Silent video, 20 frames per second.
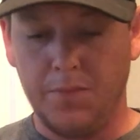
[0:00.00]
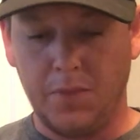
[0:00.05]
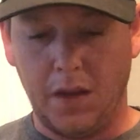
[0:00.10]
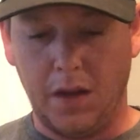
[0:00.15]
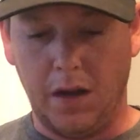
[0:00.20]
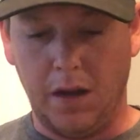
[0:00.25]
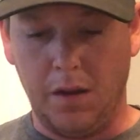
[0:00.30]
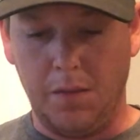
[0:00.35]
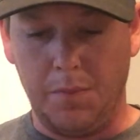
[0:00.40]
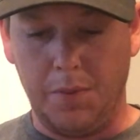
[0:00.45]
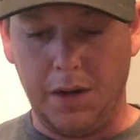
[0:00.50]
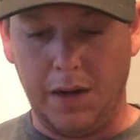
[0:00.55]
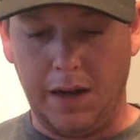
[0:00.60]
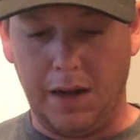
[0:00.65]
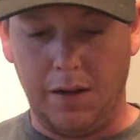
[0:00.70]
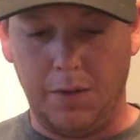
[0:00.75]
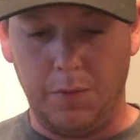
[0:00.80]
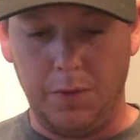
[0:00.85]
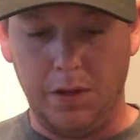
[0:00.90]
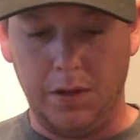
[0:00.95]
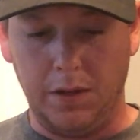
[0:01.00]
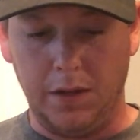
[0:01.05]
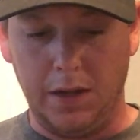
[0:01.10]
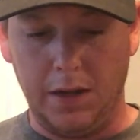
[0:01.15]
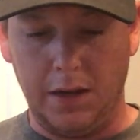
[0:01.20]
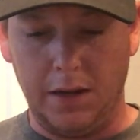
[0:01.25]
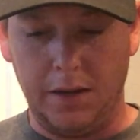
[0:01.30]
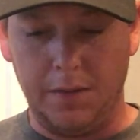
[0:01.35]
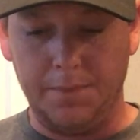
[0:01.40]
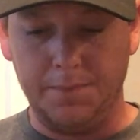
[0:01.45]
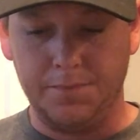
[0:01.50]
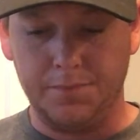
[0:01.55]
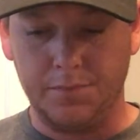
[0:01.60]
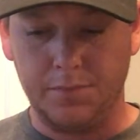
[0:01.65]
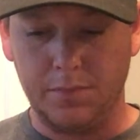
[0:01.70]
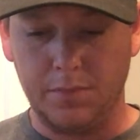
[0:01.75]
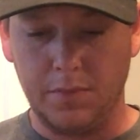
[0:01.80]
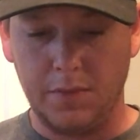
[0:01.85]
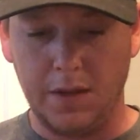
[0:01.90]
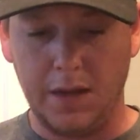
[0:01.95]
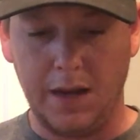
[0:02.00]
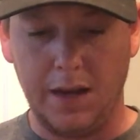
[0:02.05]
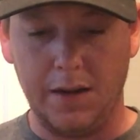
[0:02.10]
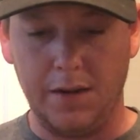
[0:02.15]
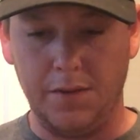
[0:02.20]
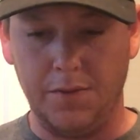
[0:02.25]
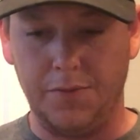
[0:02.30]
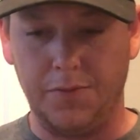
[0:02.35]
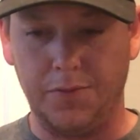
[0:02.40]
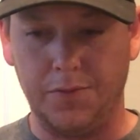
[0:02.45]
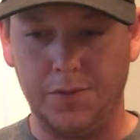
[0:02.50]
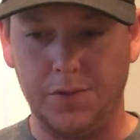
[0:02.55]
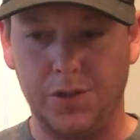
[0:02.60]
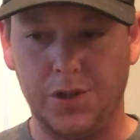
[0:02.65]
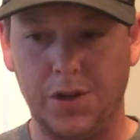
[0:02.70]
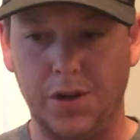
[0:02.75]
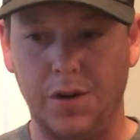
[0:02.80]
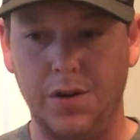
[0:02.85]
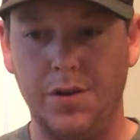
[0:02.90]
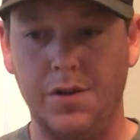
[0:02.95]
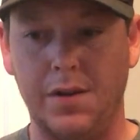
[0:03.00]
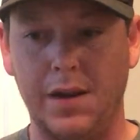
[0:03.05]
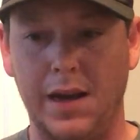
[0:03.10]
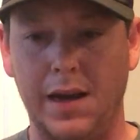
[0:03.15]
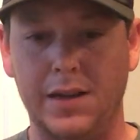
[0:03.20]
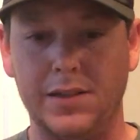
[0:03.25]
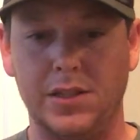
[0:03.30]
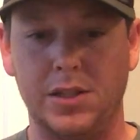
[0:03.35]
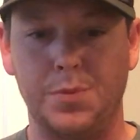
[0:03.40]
But I will kind of show you guys,